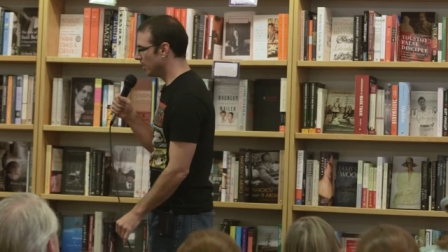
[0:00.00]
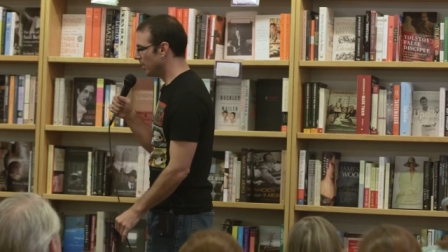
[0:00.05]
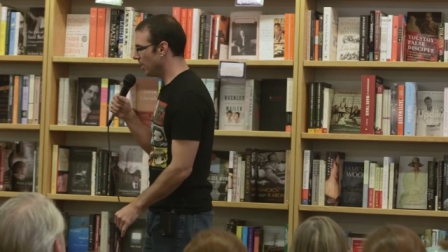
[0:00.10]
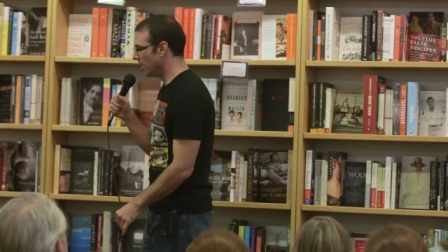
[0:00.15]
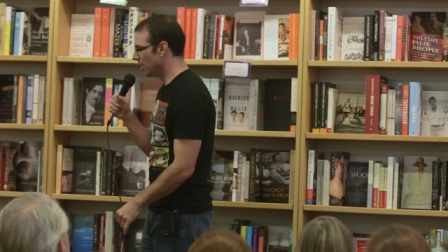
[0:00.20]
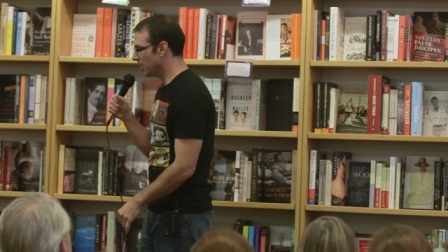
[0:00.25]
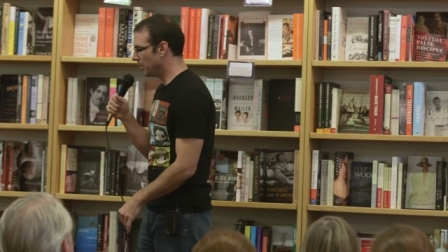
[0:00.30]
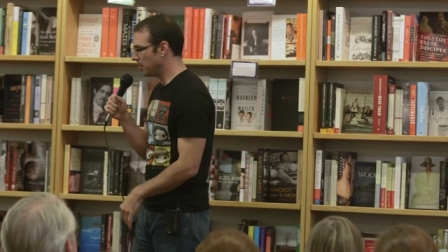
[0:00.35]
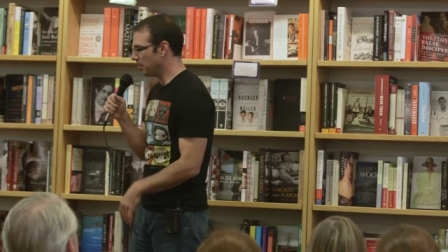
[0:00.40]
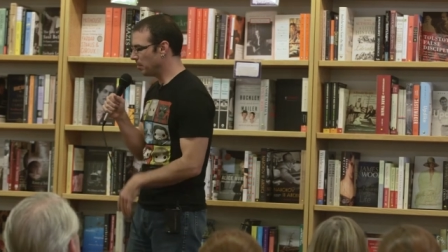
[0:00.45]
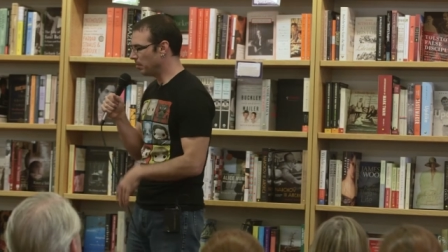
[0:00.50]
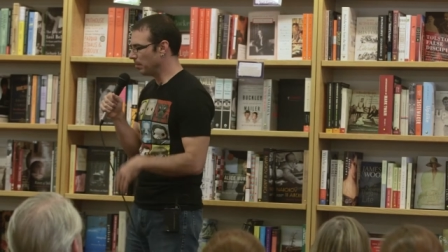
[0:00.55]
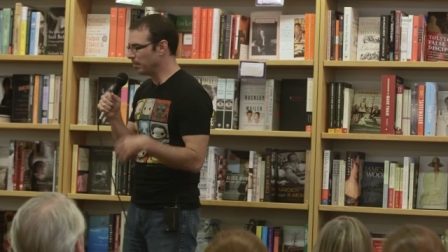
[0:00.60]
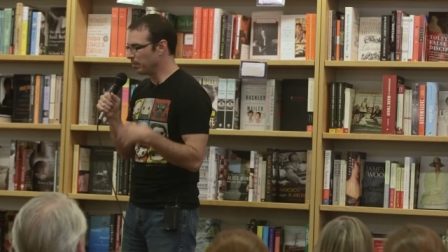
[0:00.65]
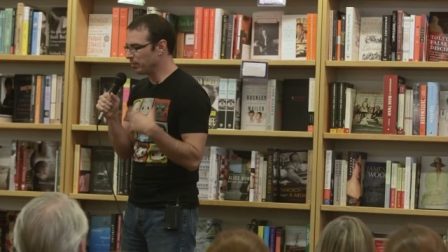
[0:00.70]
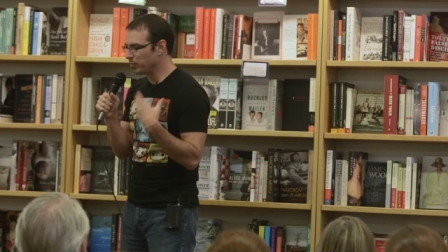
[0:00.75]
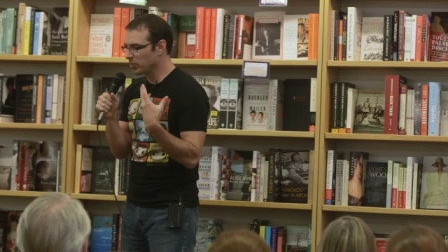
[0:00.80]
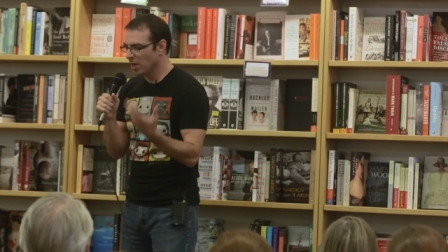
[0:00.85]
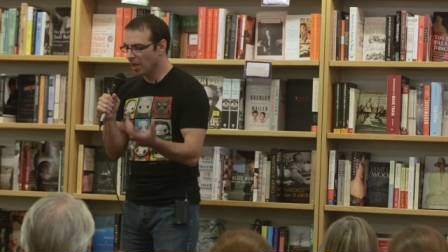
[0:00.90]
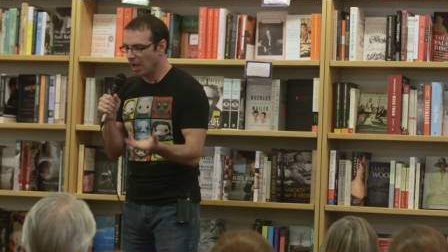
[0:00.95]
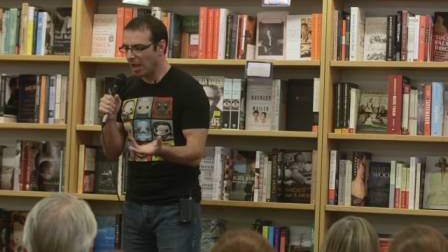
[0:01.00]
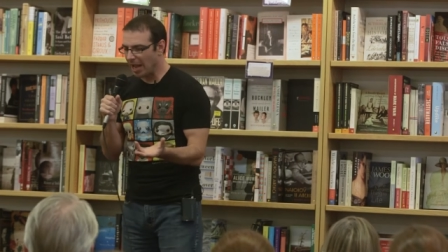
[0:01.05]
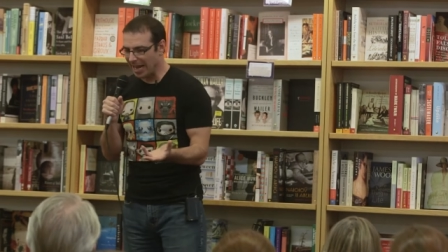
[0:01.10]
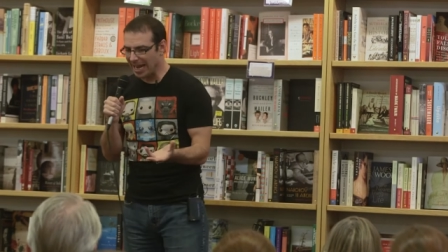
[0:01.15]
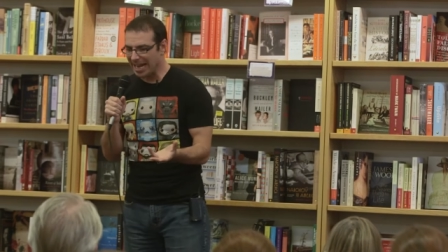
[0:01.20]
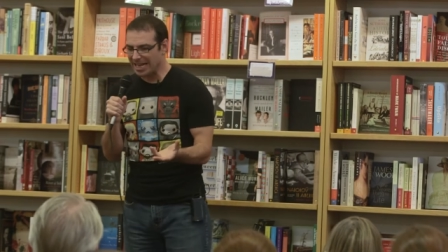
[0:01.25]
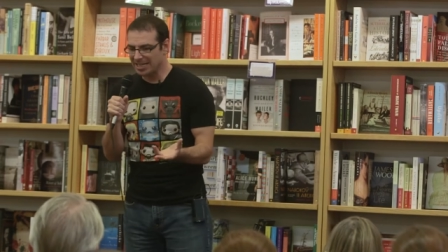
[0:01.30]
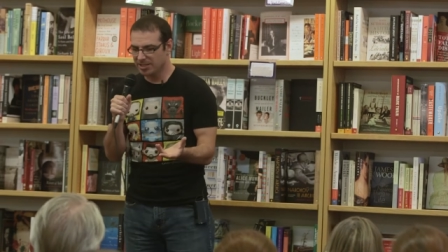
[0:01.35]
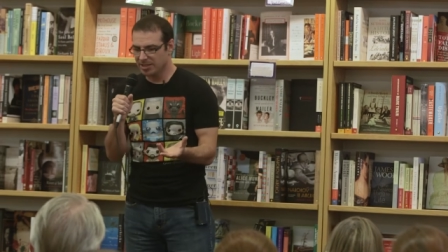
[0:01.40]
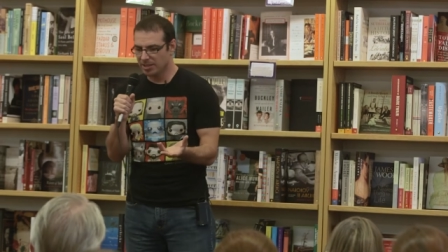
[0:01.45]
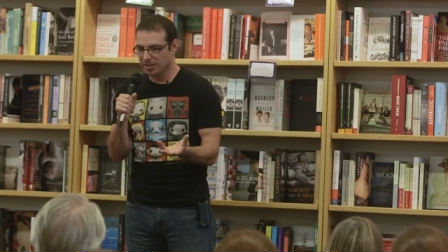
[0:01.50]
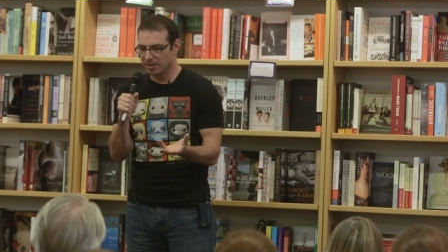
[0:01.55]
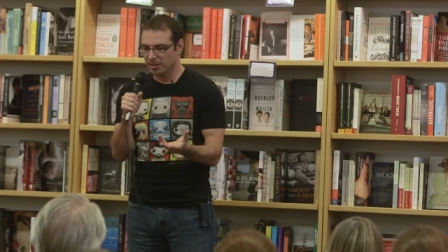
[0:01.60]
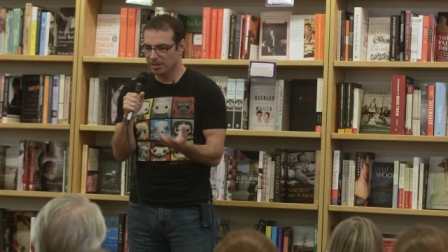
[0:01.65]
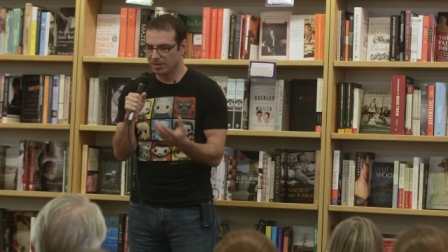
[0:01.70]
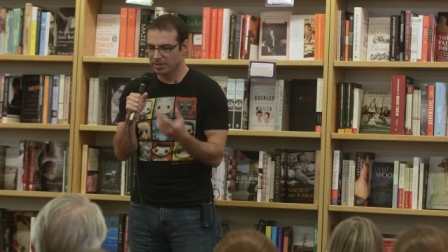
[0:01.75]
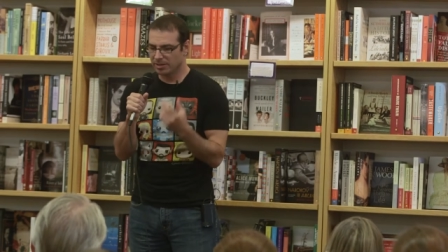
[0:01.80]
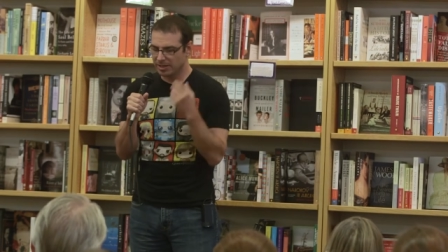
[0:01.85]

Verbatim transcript: um, I asked the,